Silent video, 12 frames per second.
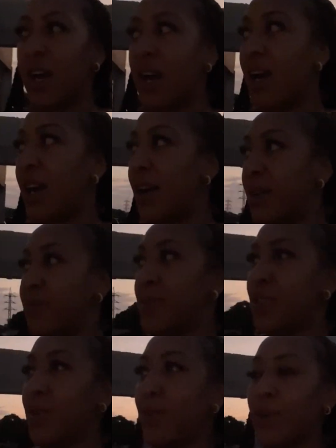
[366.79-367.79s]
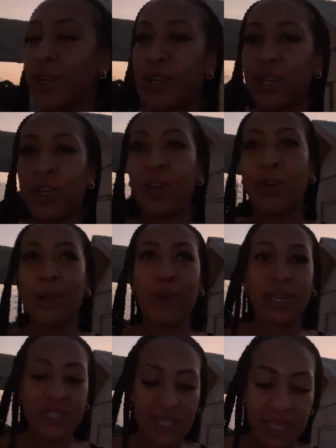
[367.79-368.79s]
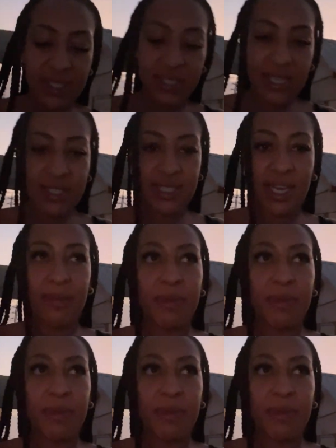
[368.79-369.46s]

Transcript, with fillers: Um, so we're gonna go, I wanted to get sunset,